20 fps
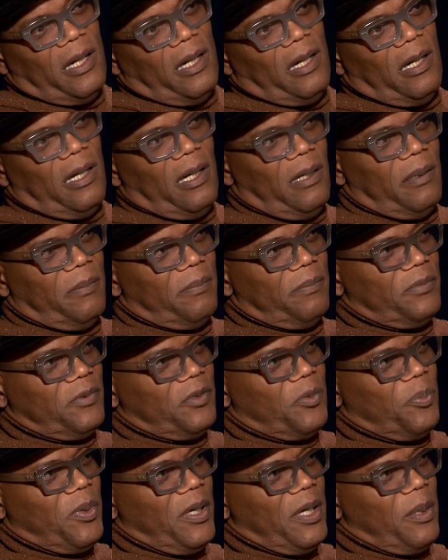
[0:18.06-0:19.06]

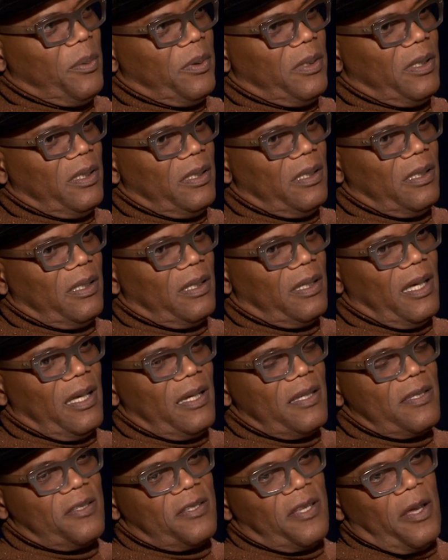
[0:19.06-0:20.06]
to be able to
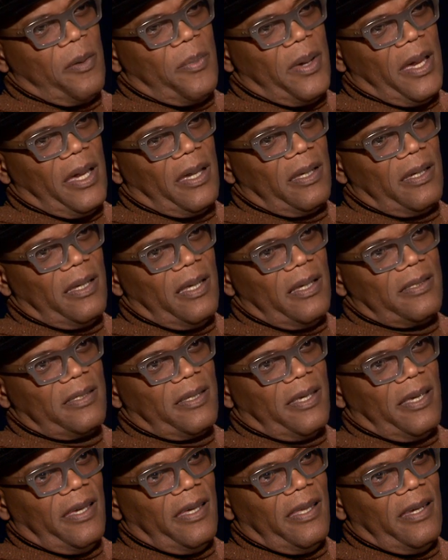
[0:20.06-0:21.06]
kind of step back in that
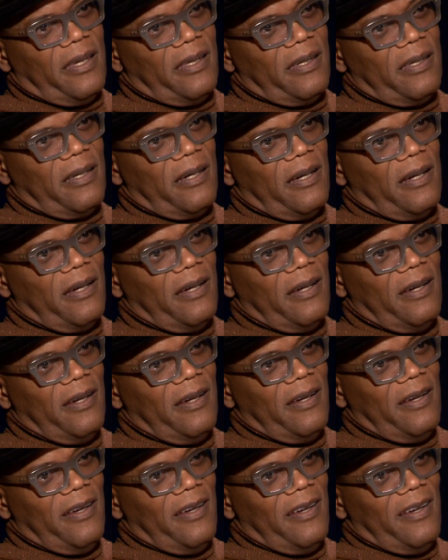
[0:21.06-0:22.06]
skin
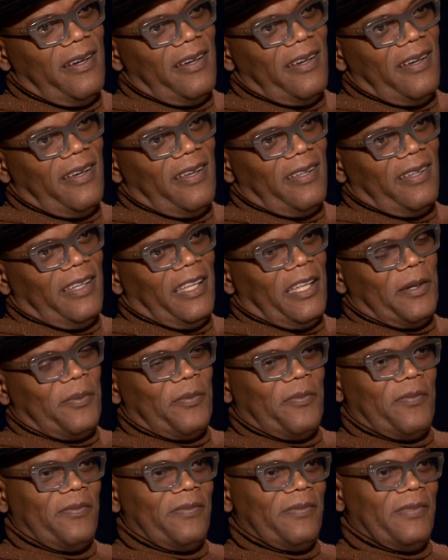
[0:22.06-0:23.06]
and
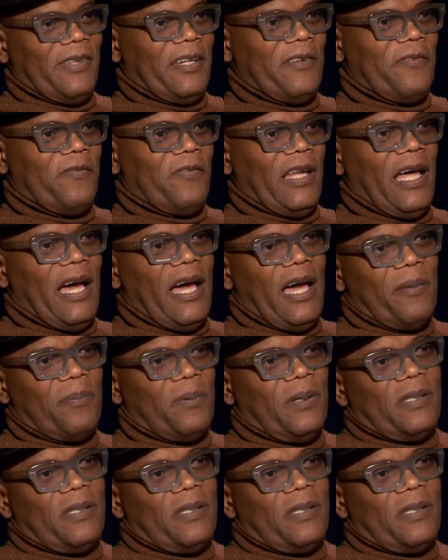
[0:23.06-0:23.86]
let him fly.